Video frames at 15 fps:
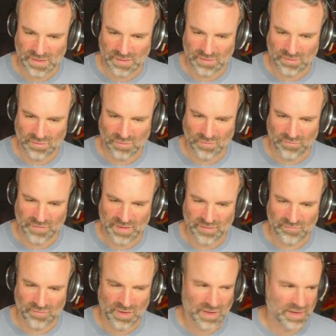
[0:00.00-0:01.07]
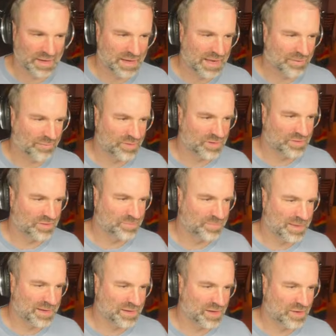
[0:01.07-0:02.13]
Corvette. Right, and now we can just
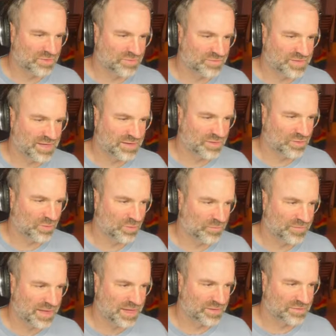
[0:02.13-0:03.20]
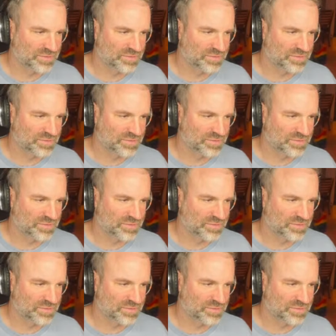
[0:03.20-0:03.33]
make loads of Gen Corvettes.